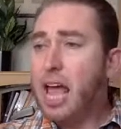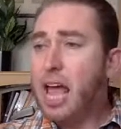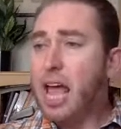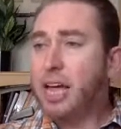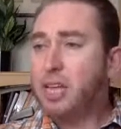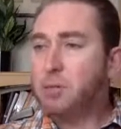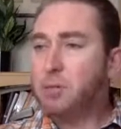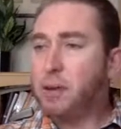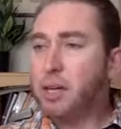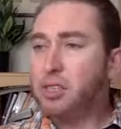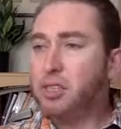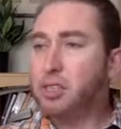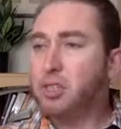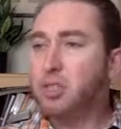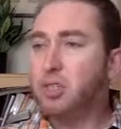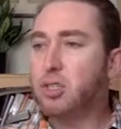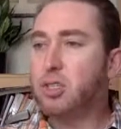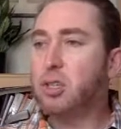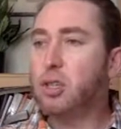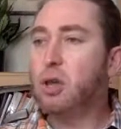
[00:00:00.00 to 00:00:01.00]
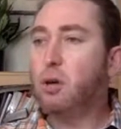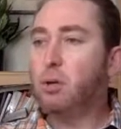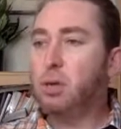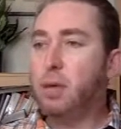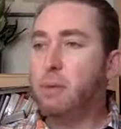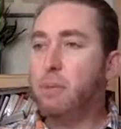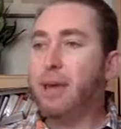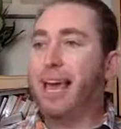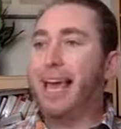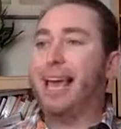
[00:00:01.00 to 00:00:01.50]
Expeditions
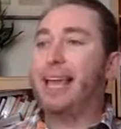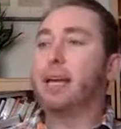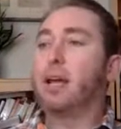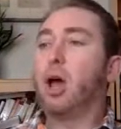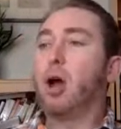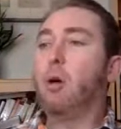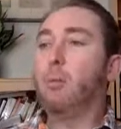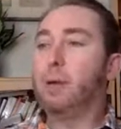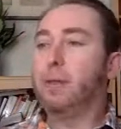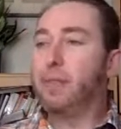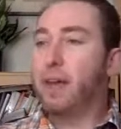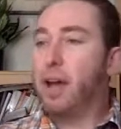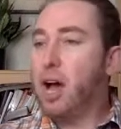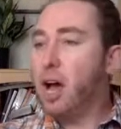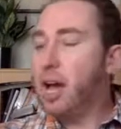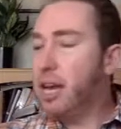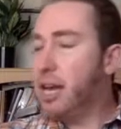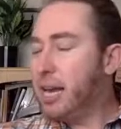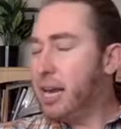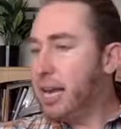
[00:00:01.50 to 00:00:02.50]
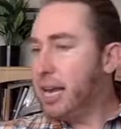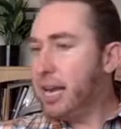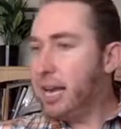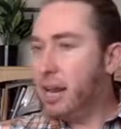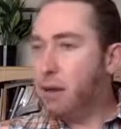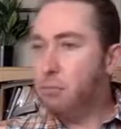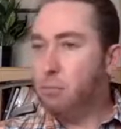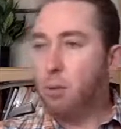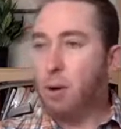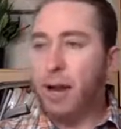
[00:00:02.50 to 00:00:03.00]
slowly began combing the continent
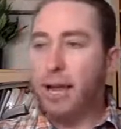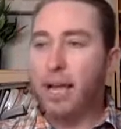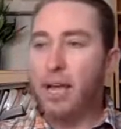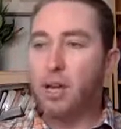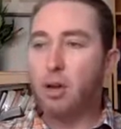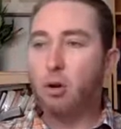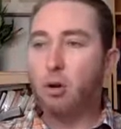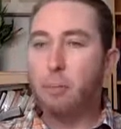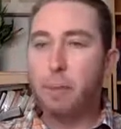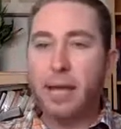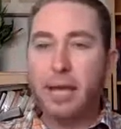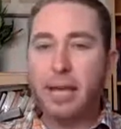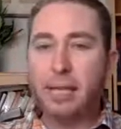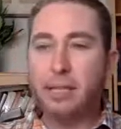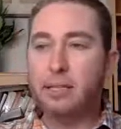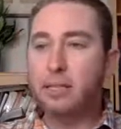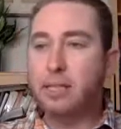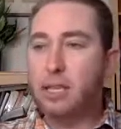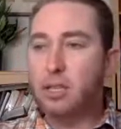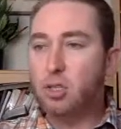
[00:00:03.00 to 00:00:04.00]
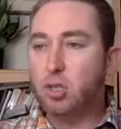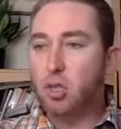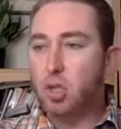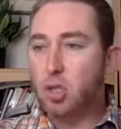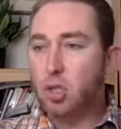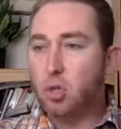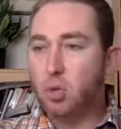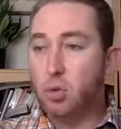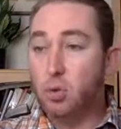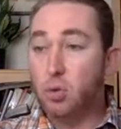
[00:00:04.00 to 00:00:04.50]
and bringing Europeans
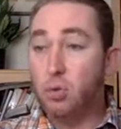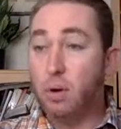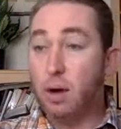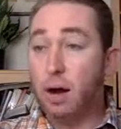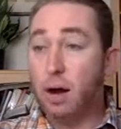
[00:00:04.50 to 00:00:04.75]
into